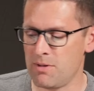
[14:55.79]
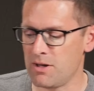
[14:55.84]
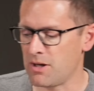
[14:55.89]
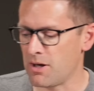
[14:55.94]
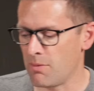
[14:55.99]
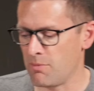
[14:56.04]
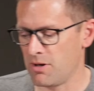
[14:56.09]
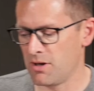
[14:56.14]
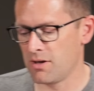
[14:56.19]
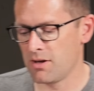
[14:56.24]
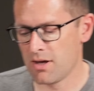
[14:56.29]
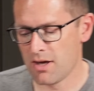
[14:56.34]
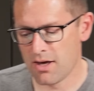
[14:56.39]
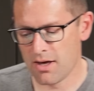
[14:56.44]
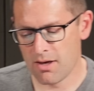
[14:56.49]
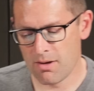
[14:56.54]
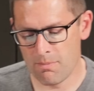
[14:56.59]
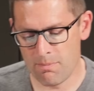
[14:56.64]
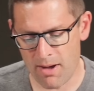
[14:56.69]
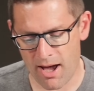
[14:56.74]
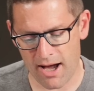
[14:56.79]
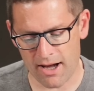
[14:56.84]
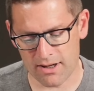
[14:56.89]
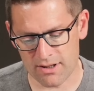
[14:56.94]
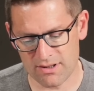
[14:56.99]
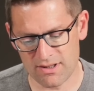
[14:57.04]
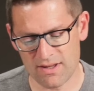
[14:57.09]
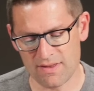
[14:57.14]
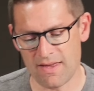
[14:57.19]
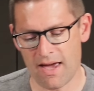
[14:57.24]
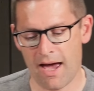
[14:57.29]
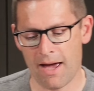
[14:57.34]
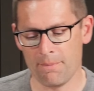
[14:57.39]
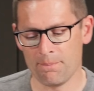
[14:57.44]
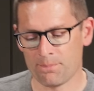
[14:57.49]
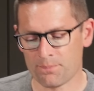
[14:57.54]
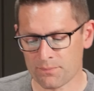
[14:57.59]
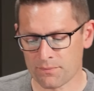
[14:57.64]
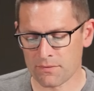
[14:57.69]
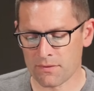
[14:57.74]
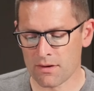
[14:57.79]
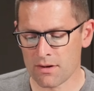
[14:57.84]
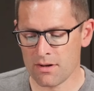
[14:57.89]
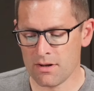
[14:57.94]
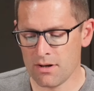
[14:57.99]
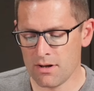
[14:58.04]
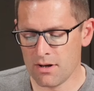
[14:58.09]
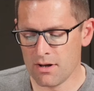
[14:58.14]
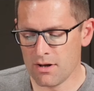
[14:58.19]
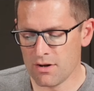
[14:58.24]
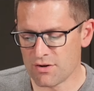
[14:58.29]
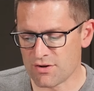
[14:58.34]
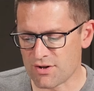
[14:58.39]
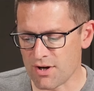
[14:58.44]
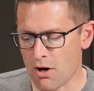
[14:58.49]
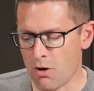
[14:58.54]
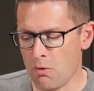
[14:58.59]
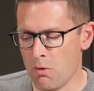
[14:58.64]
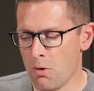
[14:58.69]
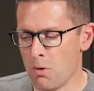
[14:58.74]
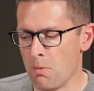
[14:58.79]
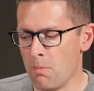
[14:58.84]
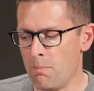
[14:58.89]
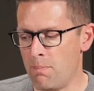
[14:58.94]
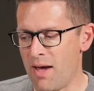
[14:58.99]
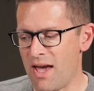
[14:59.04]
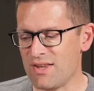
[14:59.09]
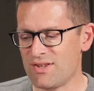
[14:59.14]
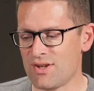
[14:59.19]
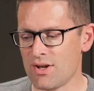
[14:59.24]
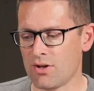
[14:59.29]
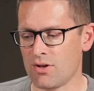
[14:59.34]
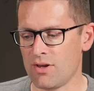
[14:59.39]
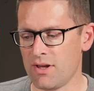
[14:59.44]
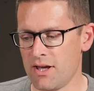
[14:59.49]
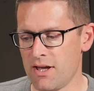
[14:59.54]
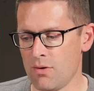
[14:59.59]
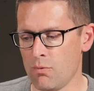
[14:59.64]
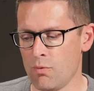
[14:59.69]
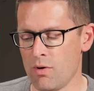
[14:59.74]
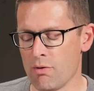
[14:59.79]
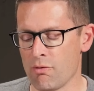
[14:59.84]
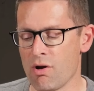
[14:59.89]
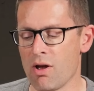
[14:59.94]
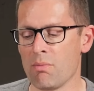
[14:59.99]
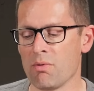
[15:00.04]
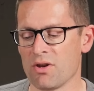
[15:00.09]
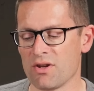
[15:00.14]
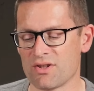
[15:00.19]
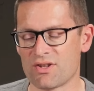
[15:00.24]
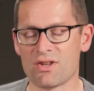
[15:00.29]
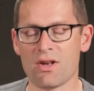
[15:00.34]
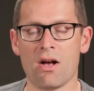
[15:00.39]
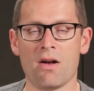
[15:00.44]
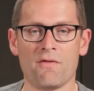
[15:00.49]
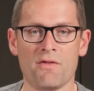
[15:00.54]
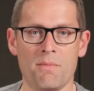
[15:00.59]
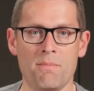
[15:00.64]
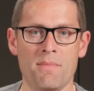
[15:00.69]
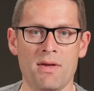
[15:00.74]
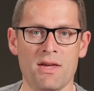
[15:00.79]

be coming back to that. So basically, we were able to solve the